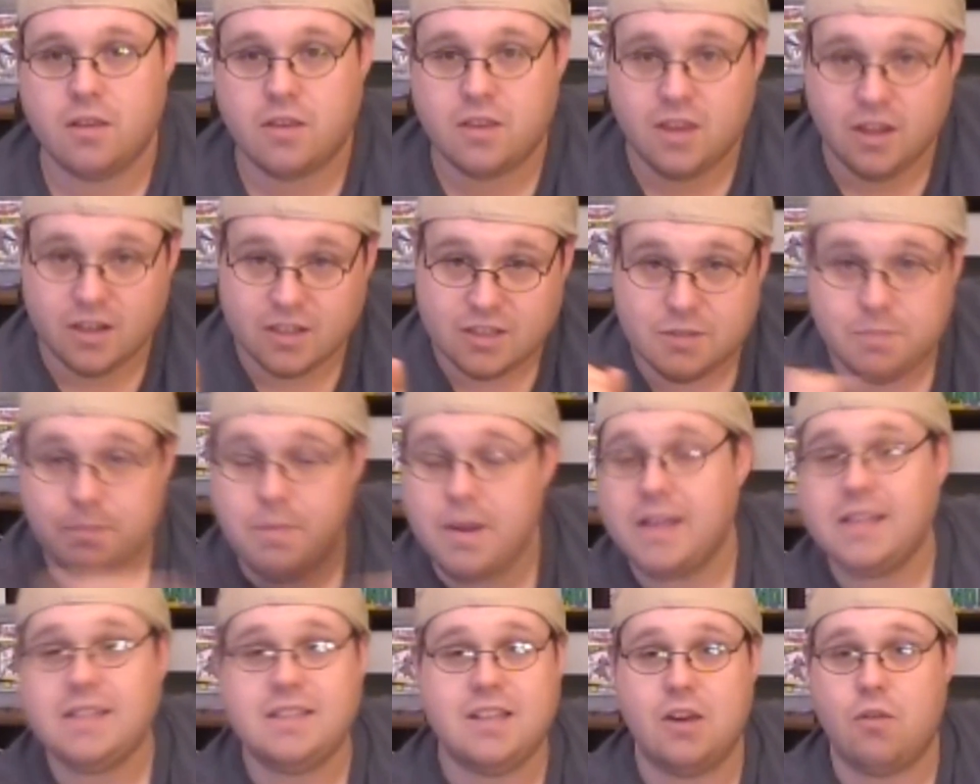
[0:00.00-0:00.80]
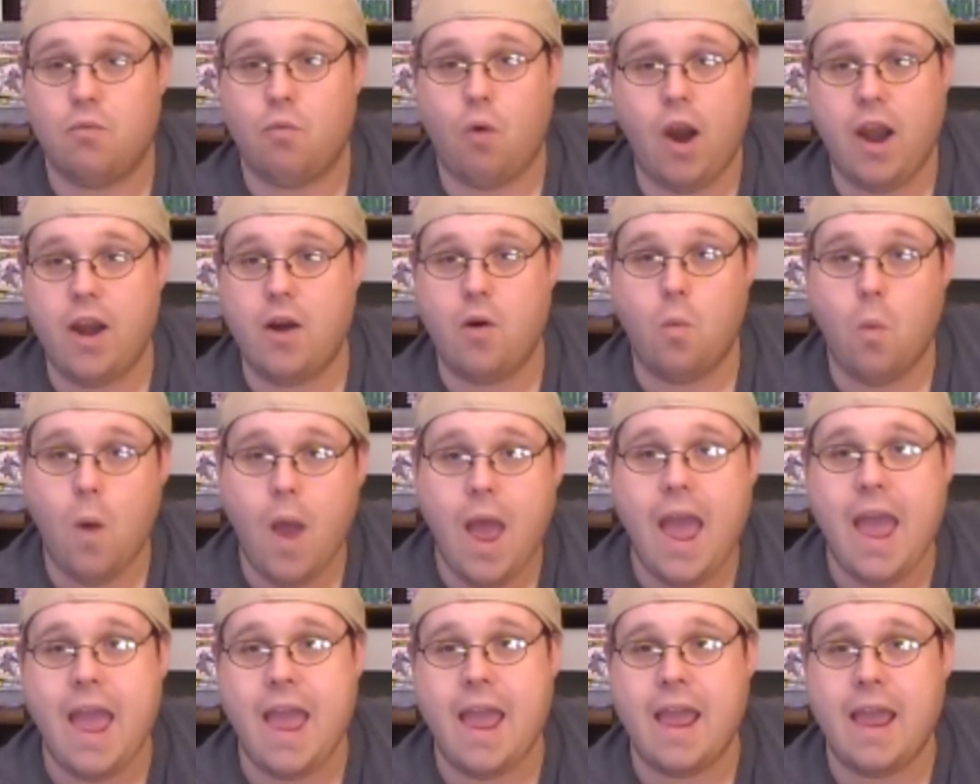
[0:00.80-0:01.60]
dismissed it right
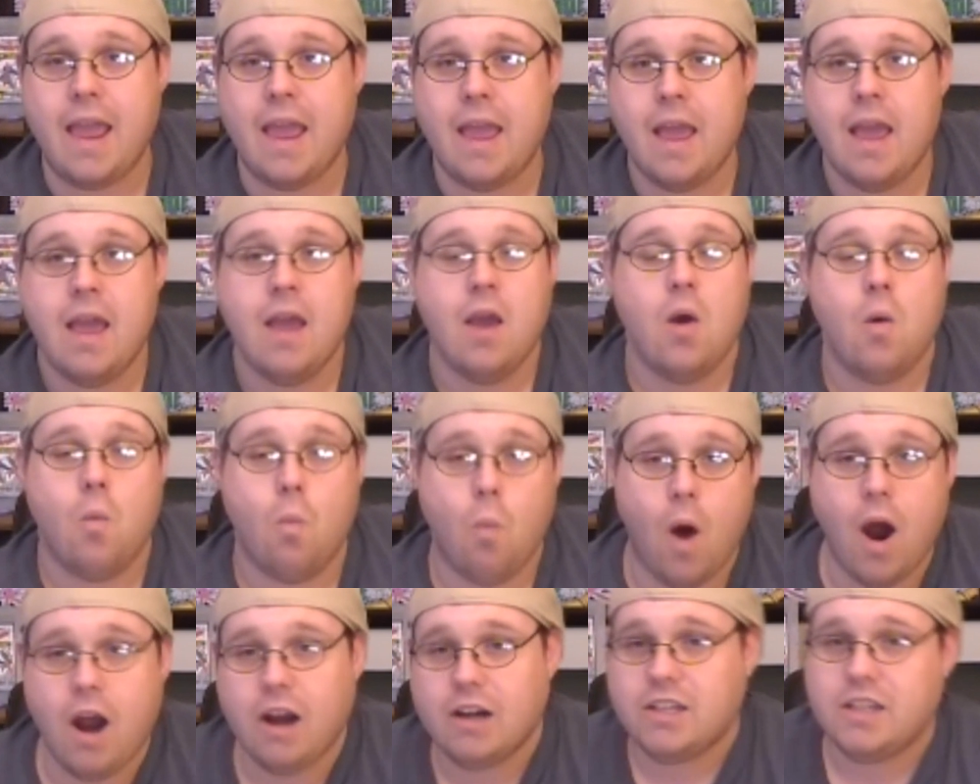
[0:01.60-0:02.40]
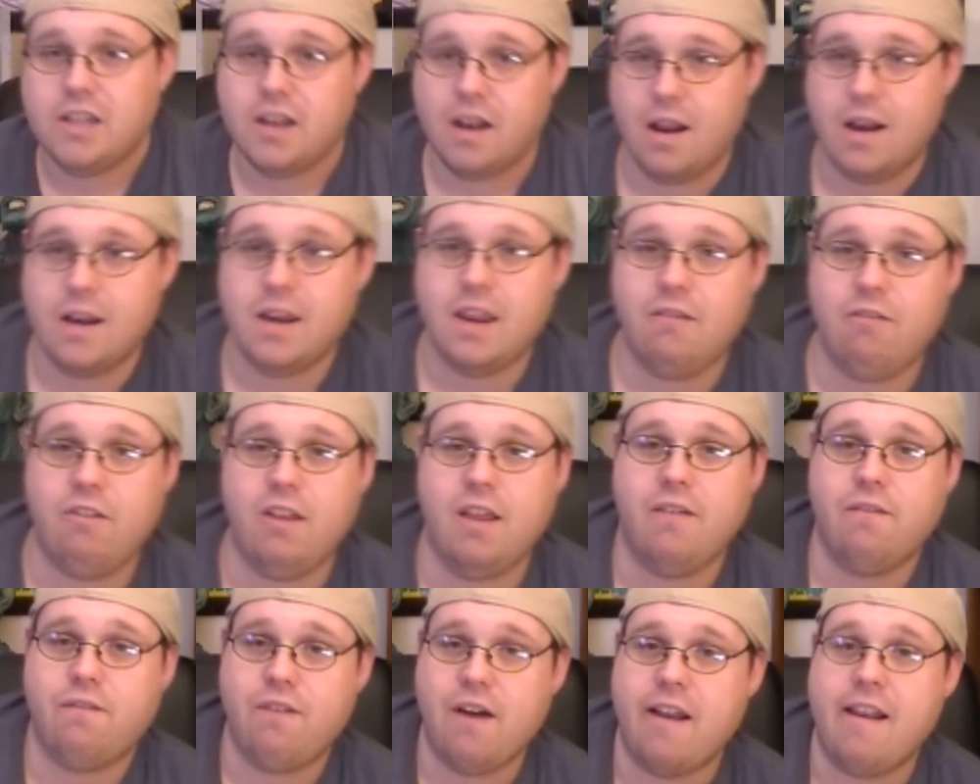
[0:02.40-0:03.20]
away, watched it on
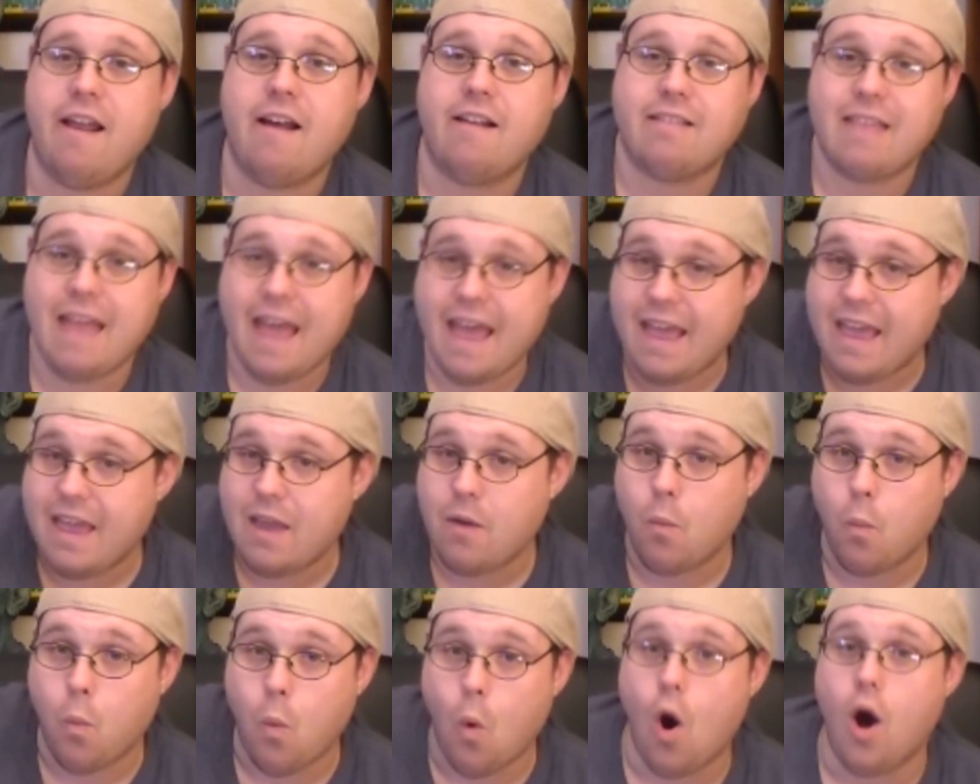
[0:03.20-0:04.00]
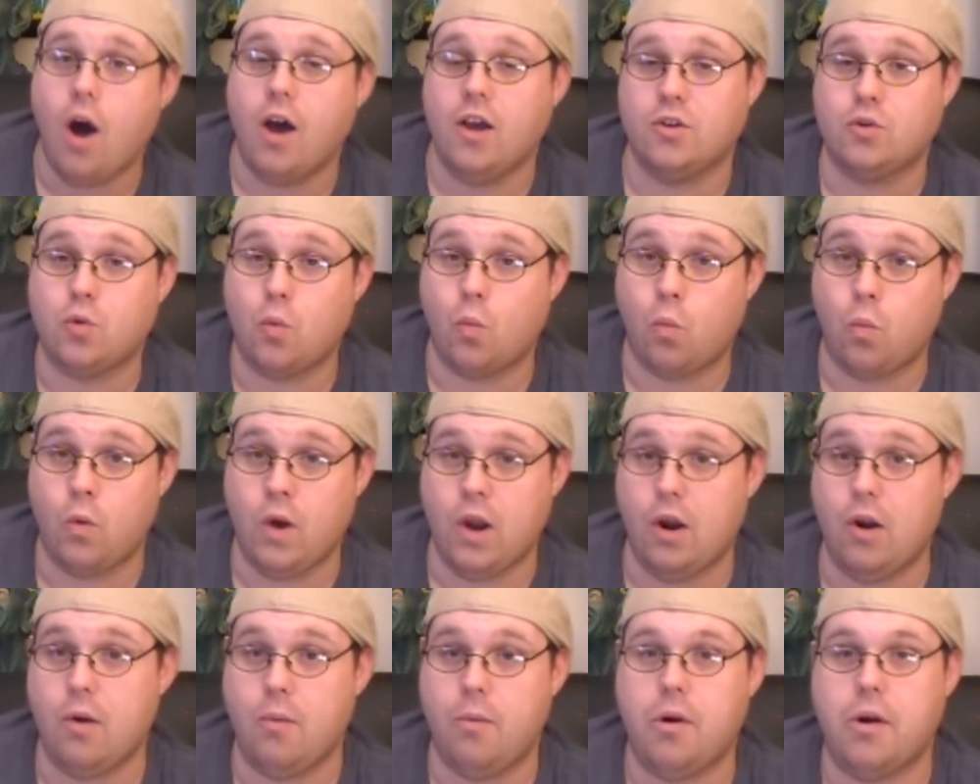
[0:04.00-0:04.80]
DVD and found out that it was
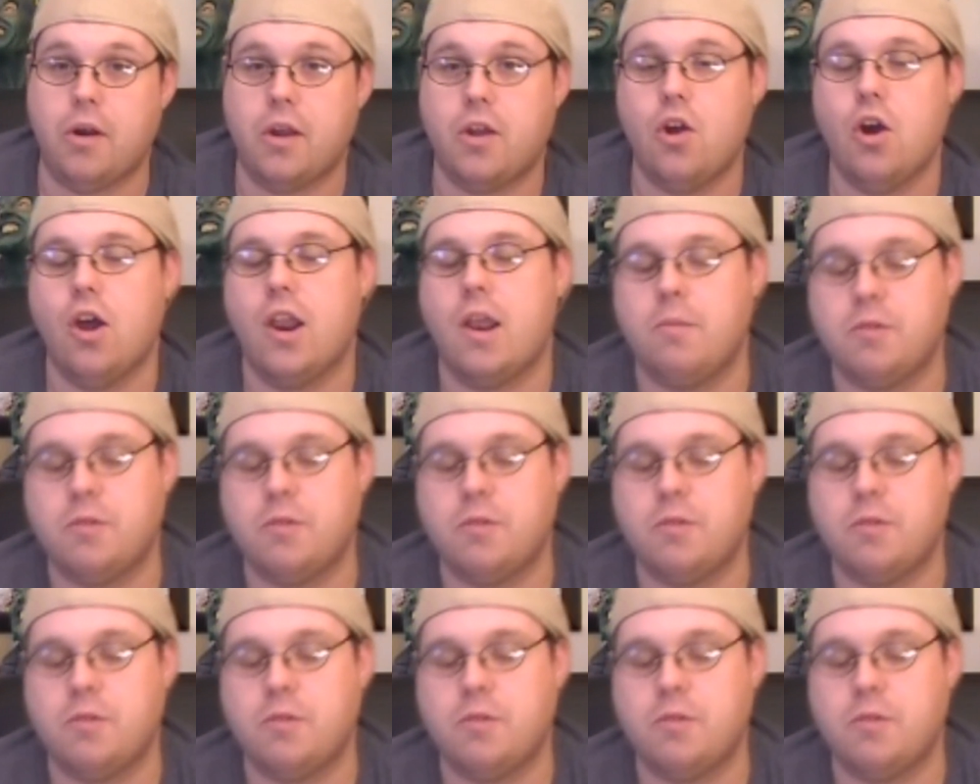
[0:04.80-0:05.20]
really, really good.